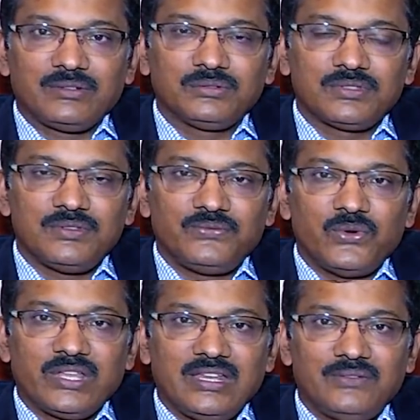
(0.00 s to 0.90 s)
two thousand
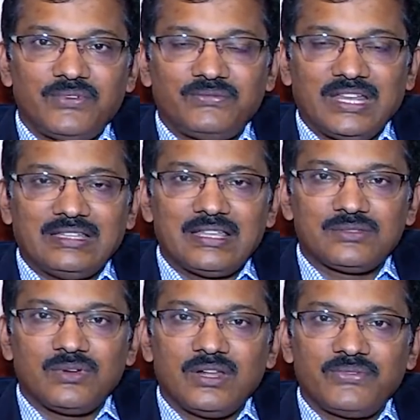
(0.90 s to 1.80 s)
fourteen and fifteen, there is
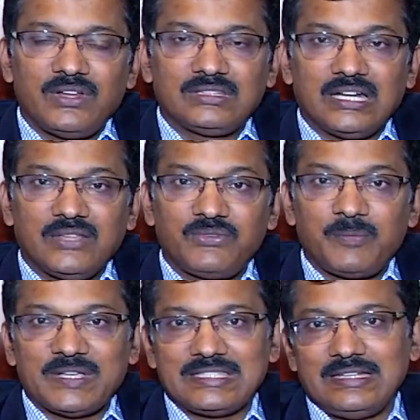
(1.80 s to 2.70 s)
twenty-five to
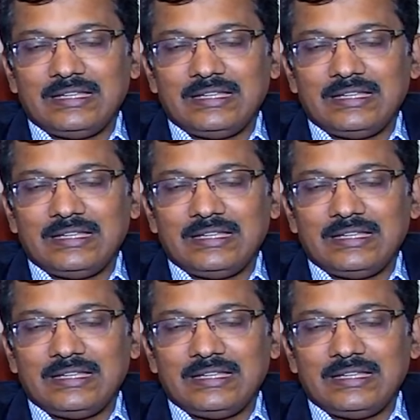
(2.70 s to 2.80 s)
thirty-five percent